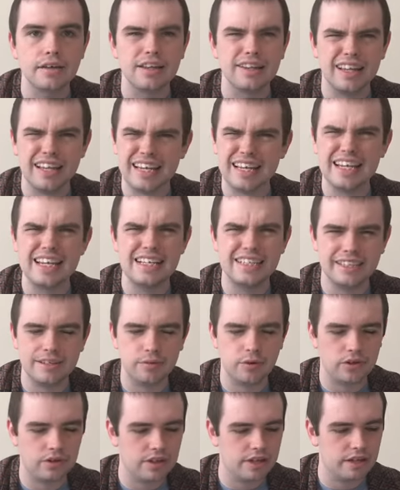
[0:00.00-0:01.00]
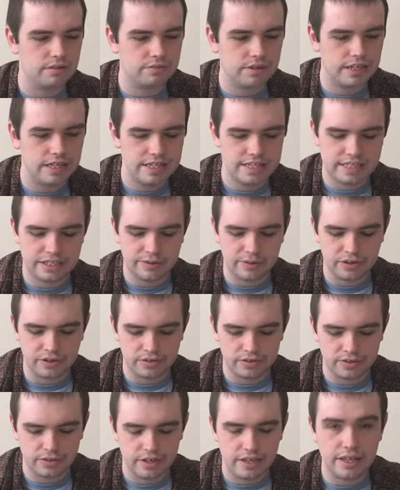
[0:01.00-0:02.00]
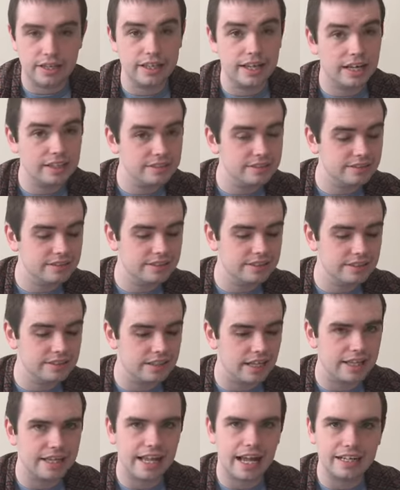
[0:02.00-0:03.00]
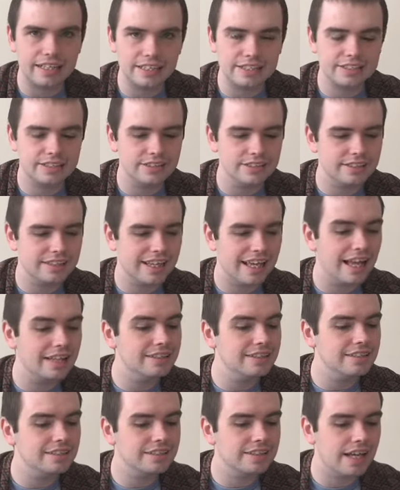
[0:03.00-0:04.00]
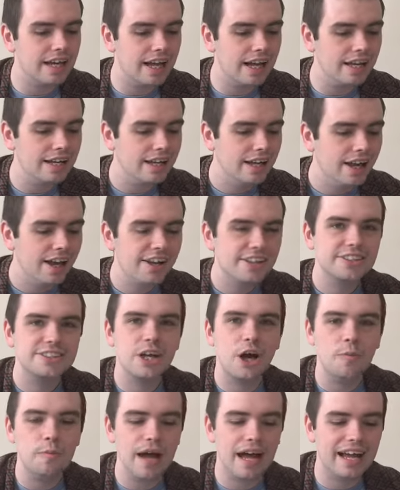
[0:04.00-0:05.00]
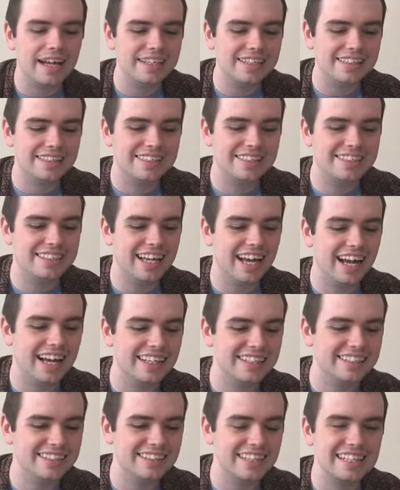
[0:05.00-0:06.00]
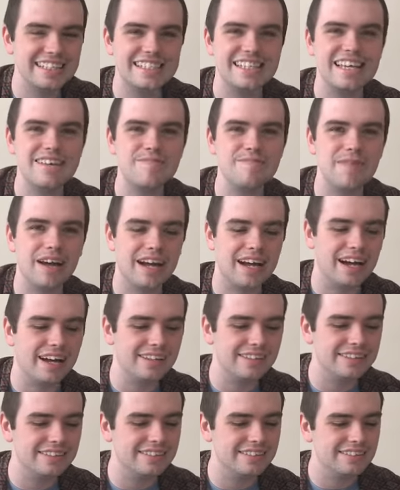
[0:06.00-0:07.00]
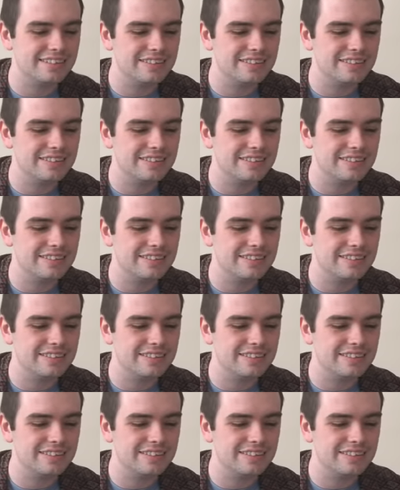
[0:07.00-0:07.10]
Easy one, that. Easy one. And the answers are Tom Hanks and Tim Allen.